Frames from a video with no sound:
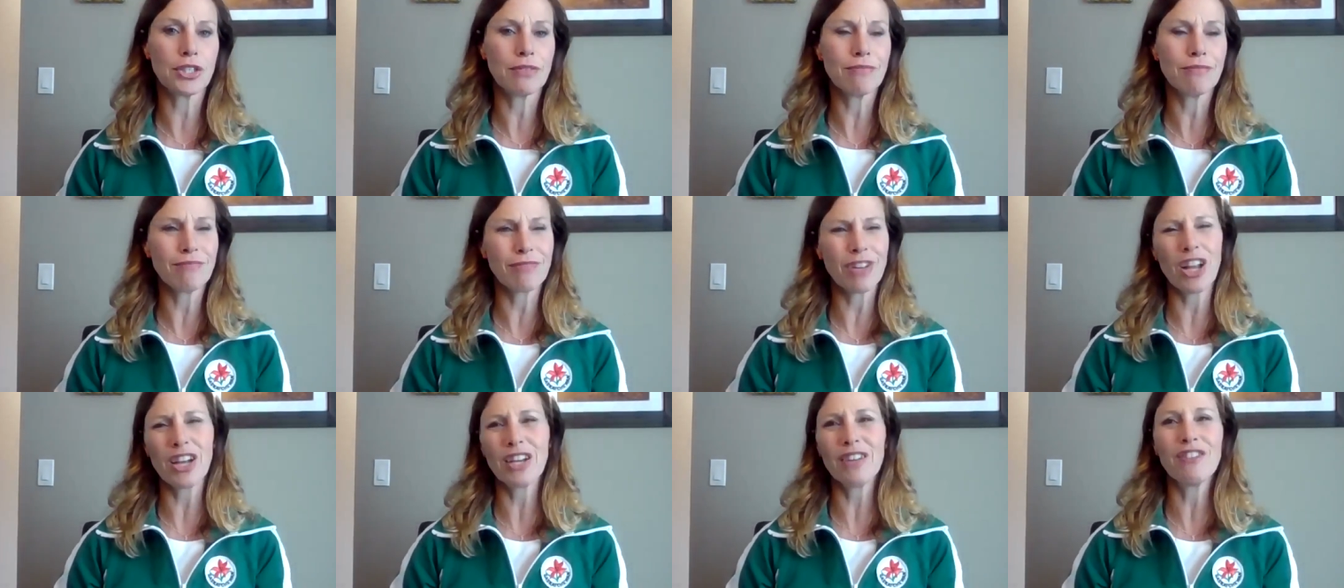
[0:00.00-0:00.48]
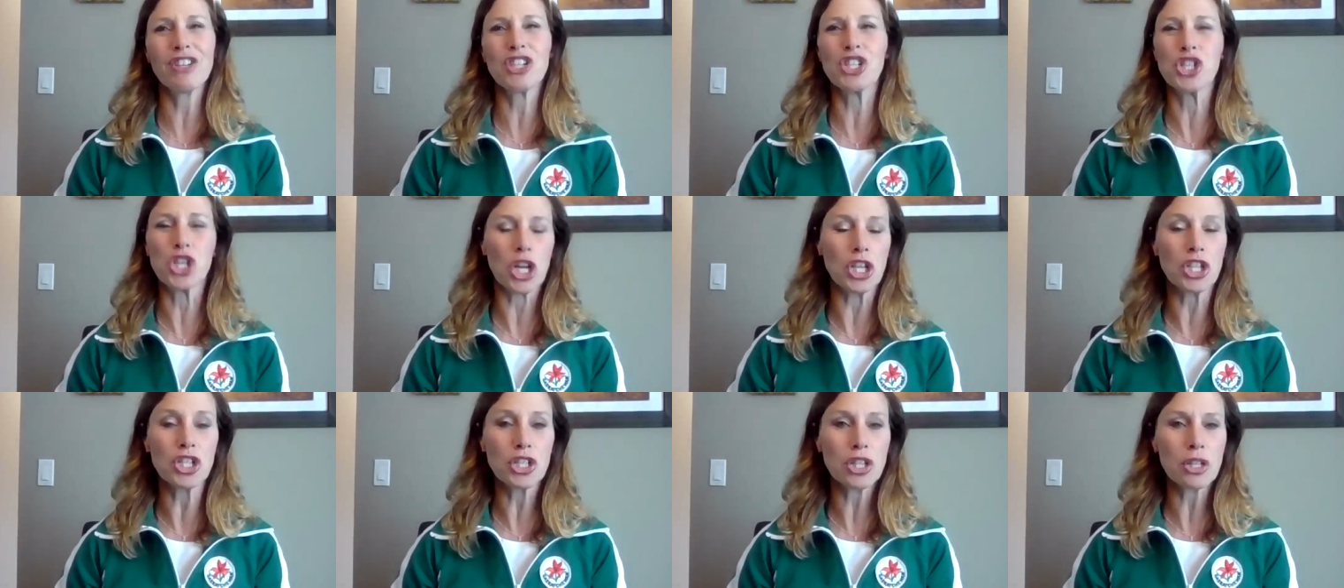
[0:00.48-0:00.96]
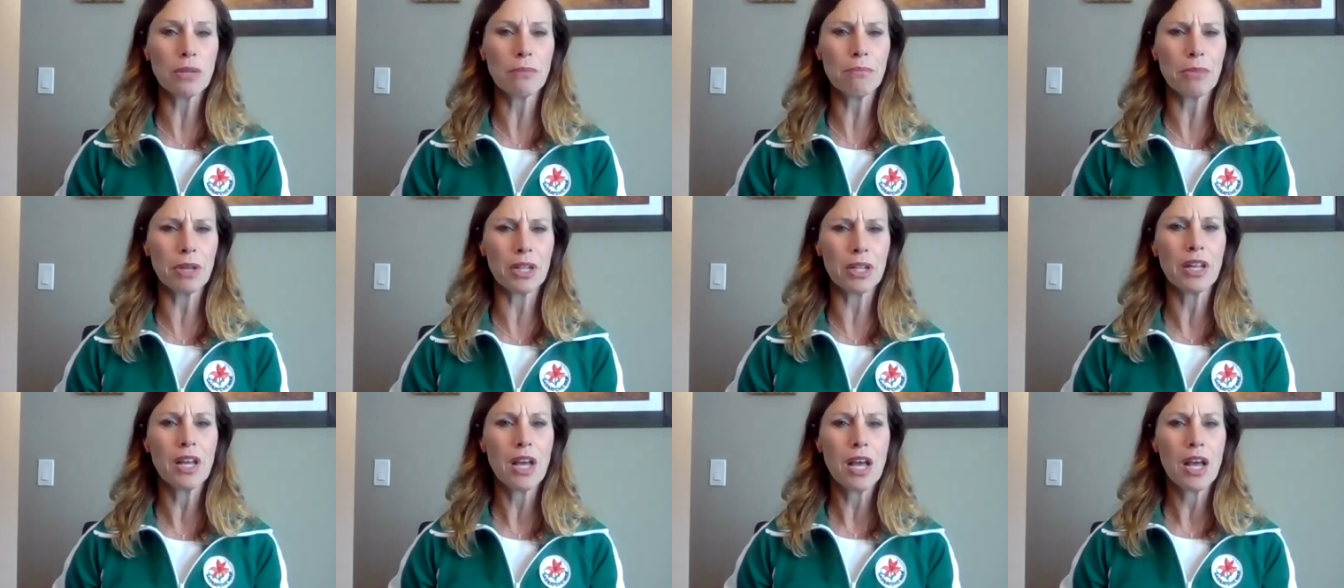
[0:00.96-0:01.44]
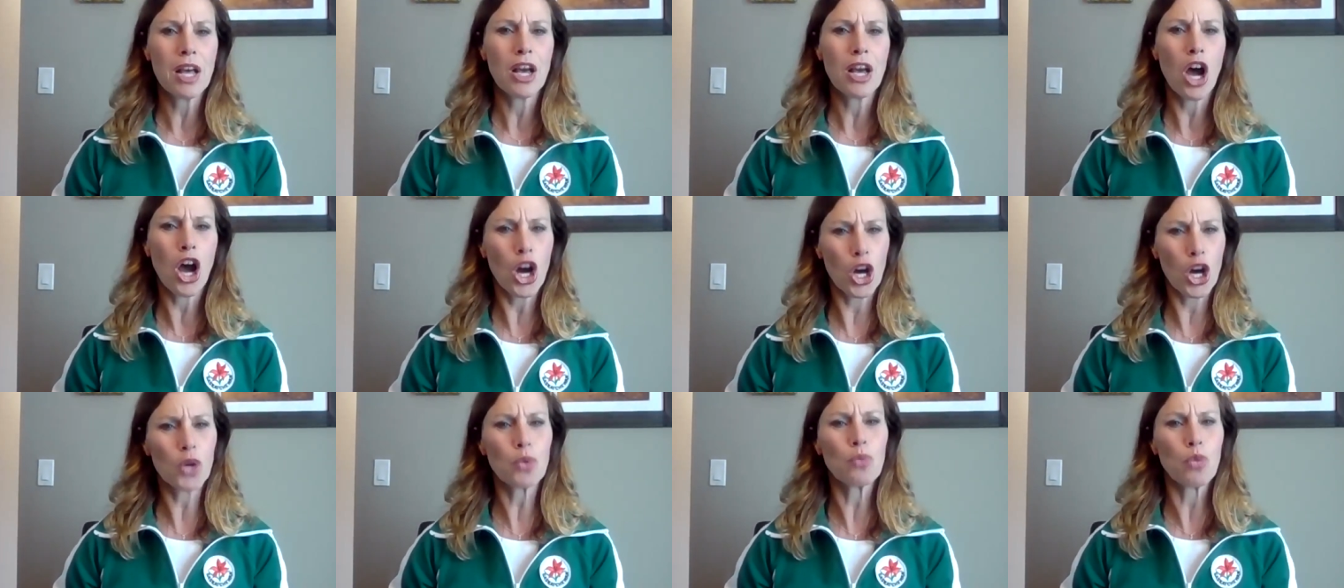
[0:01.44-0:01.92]
Not even judge them, but
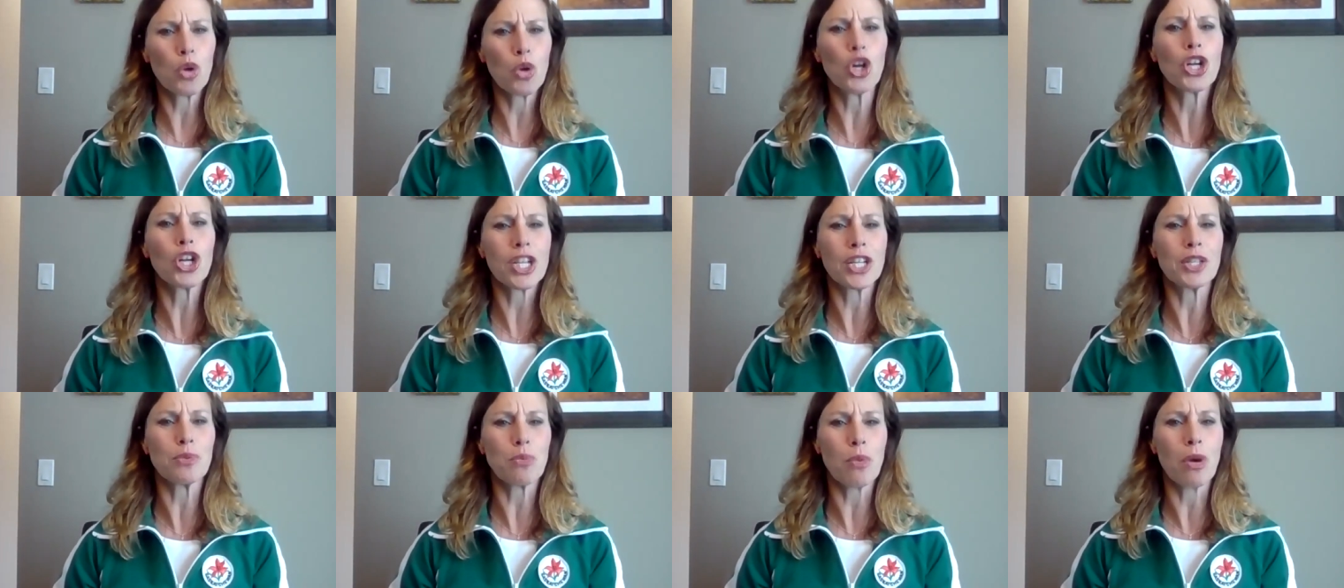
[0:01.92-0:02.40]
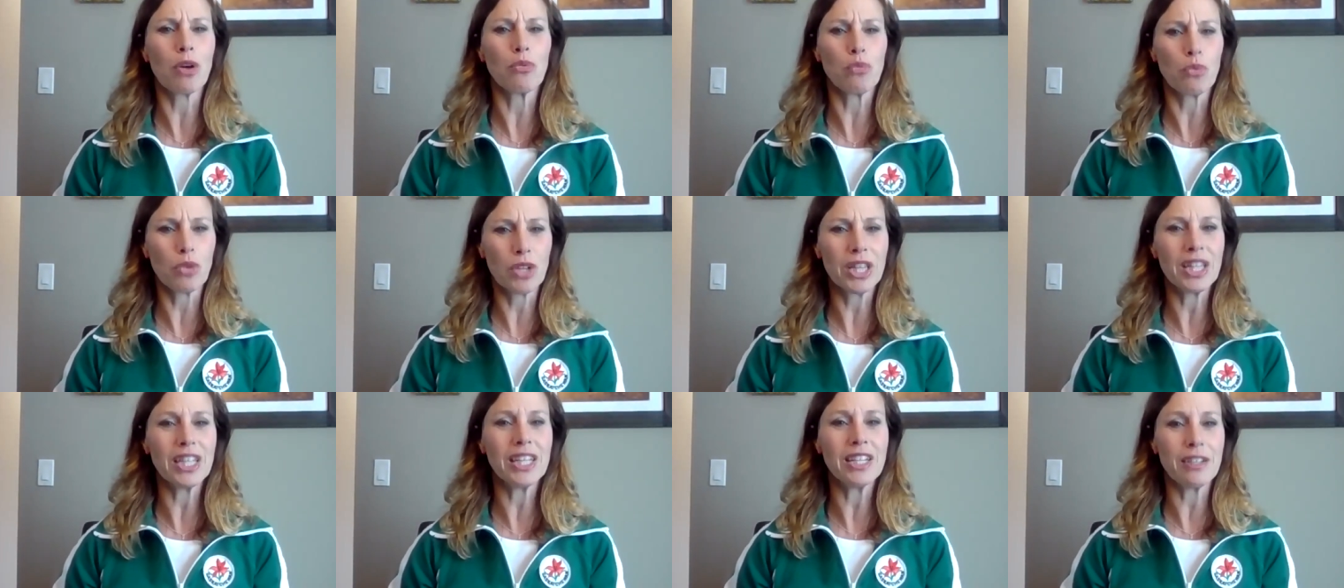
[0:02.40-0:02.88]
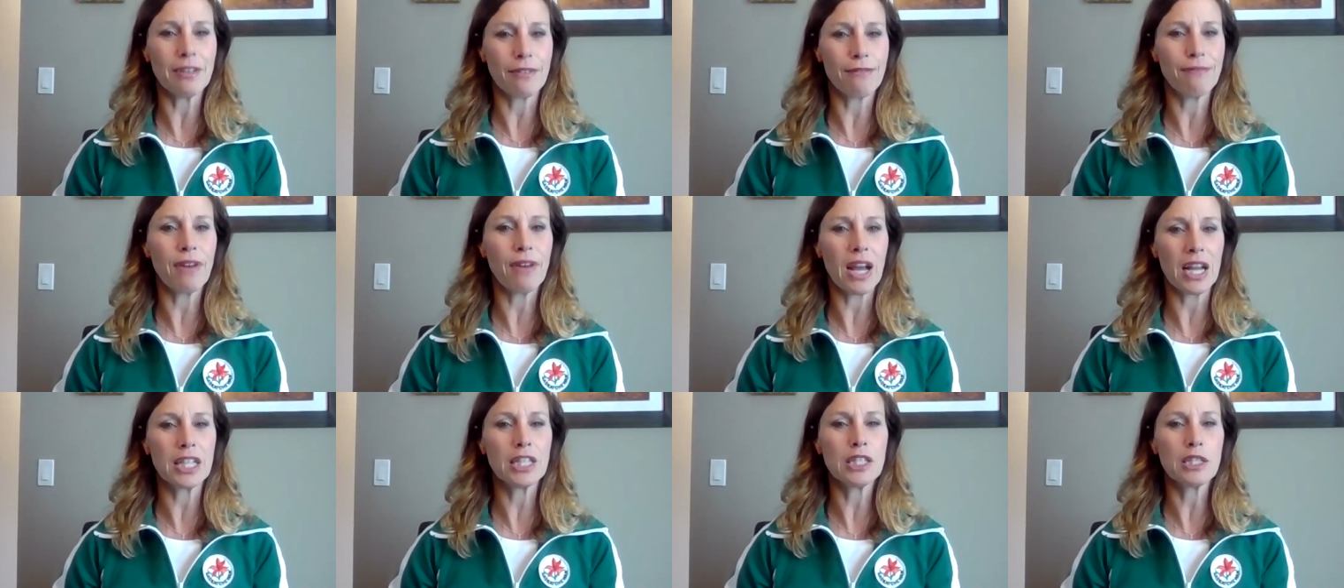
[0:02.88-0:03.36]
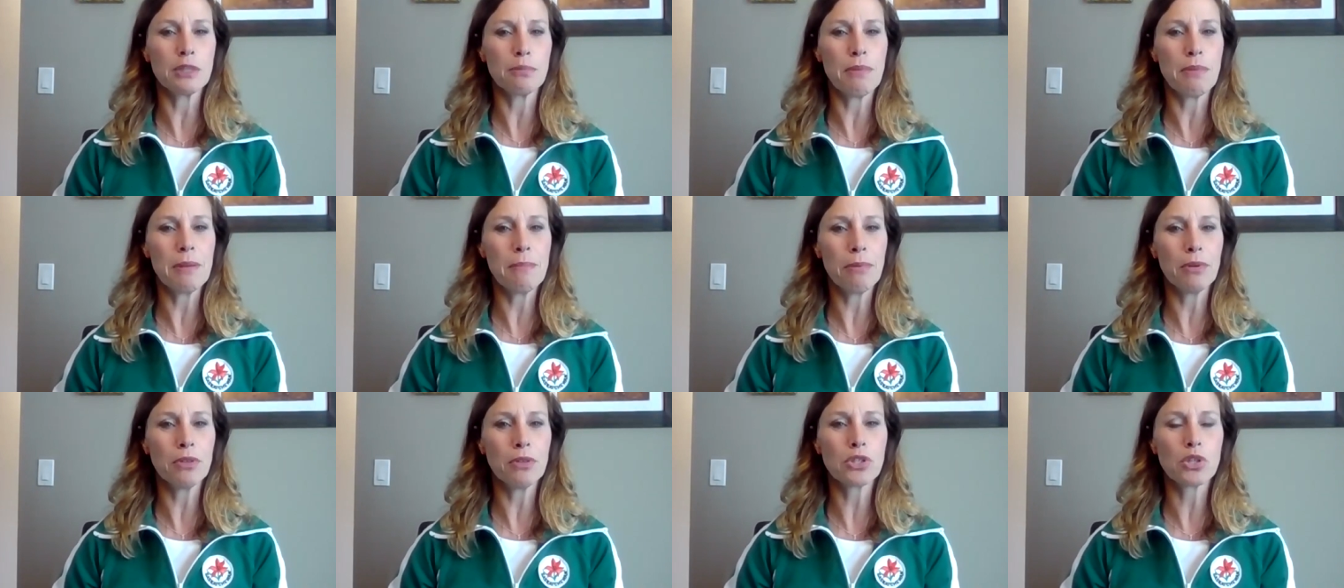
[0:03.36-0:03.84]
hard work is what really defines
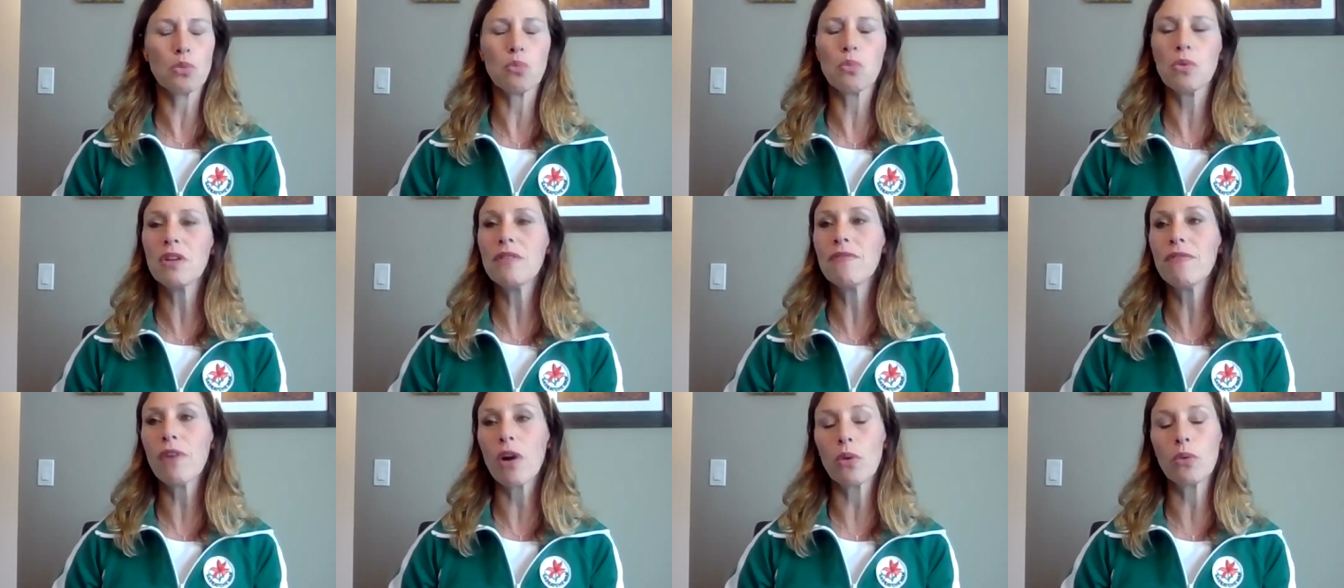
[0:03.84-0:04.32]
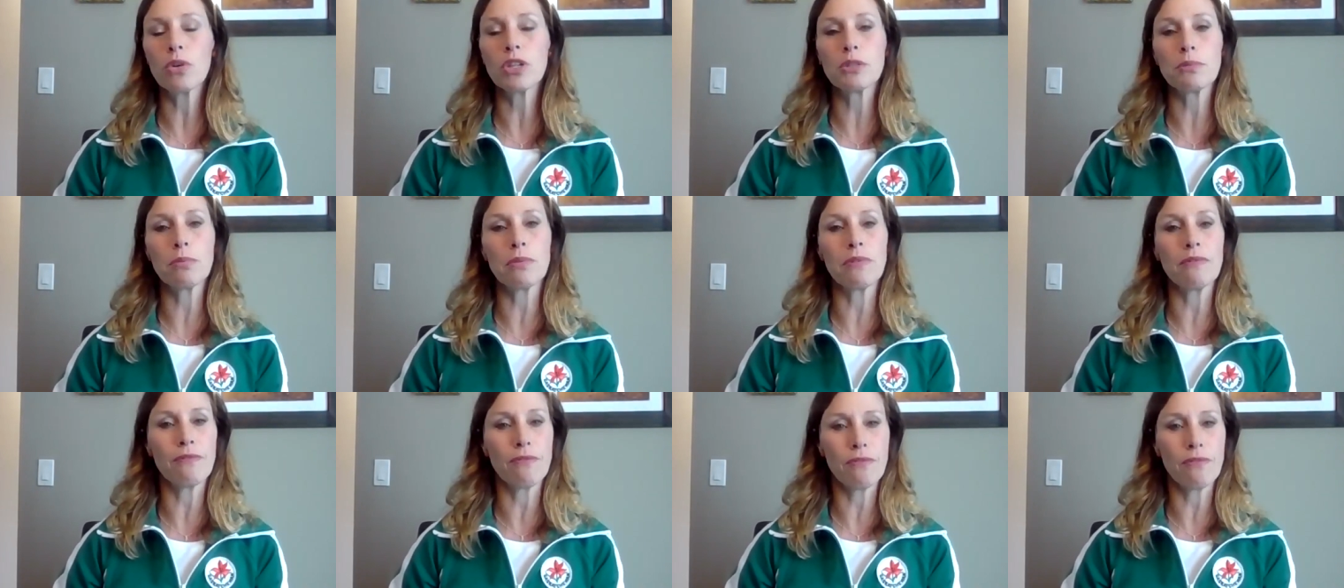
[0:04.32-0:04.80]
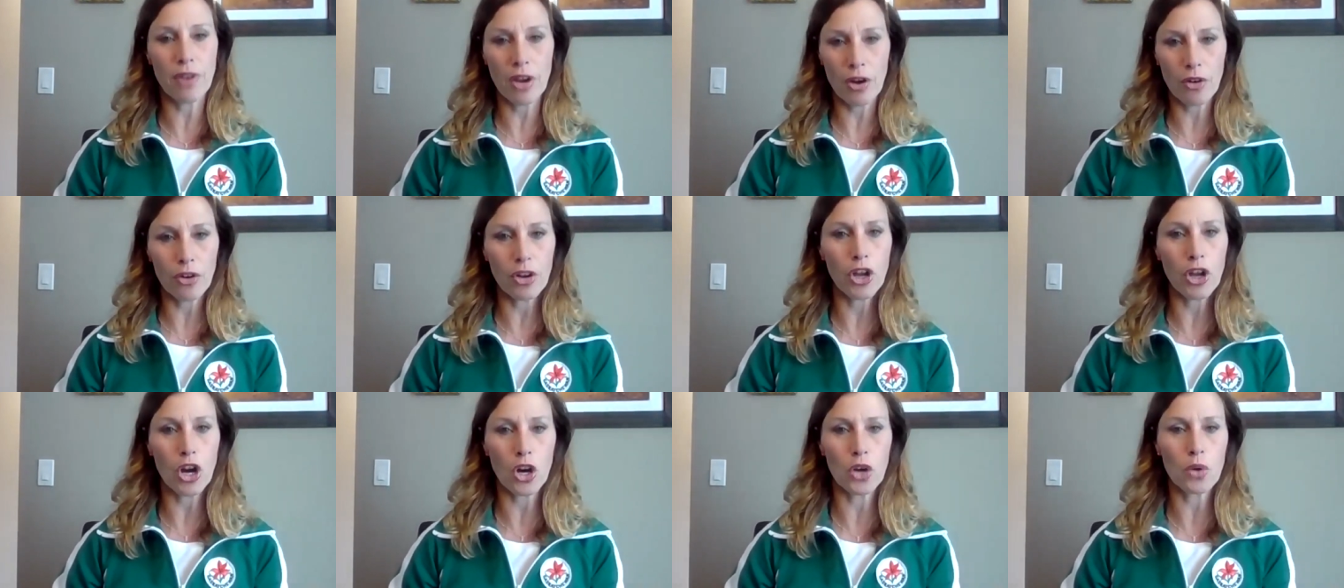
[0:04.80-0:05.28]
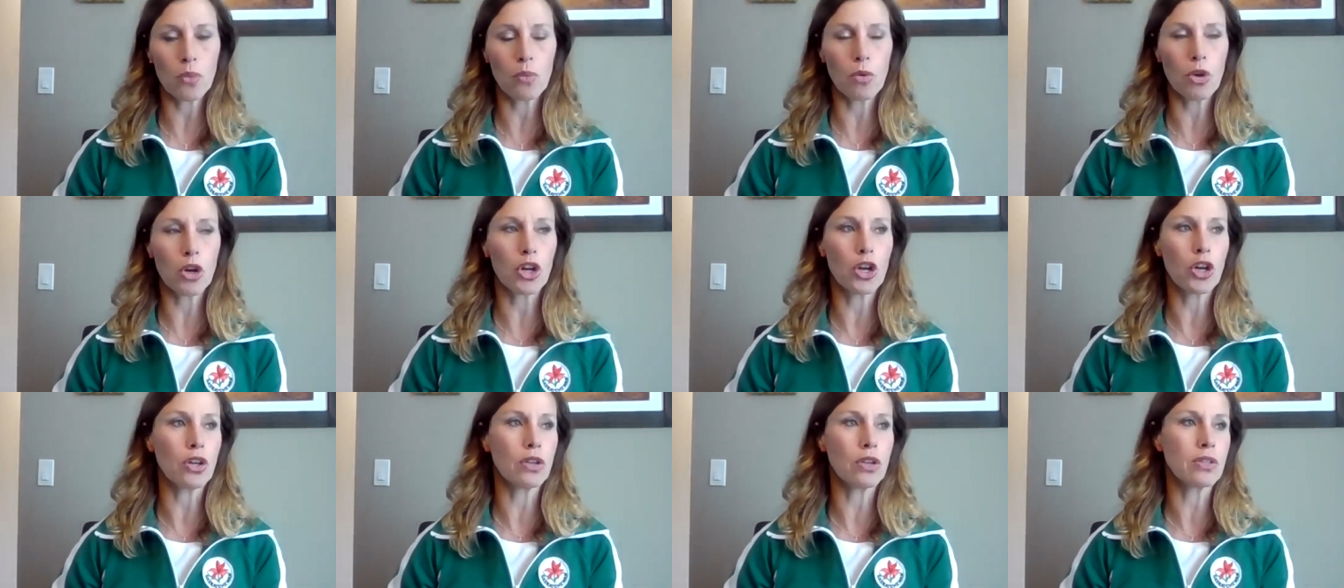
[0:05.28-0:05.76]
people. So we've always been very hard
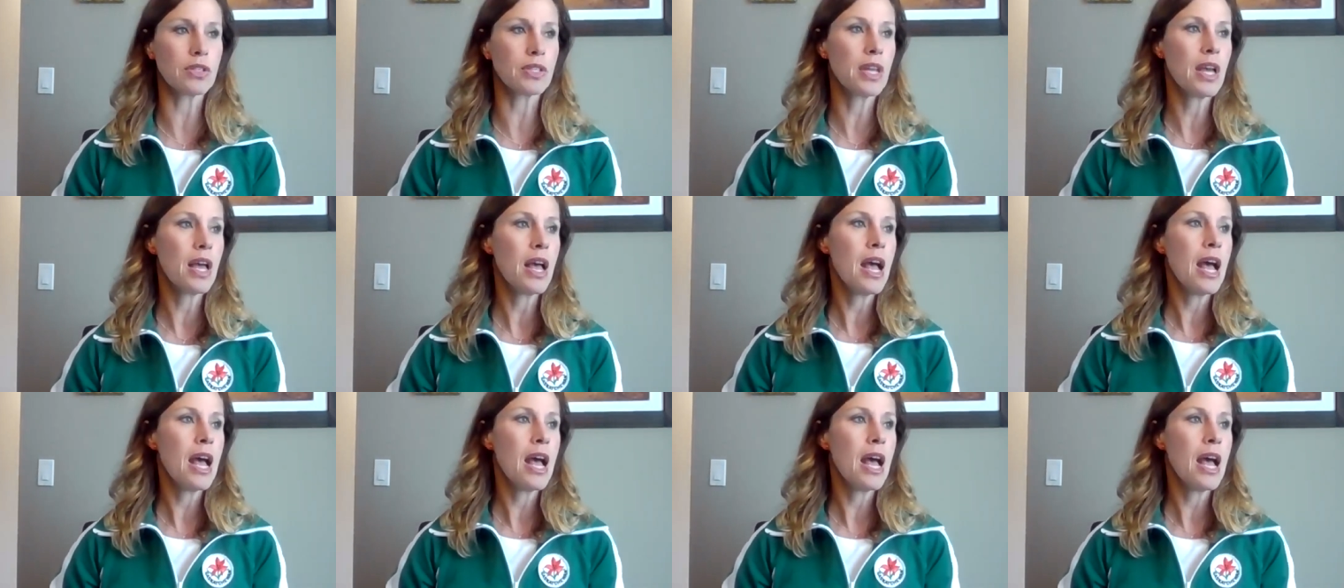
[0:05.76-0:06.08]
workers.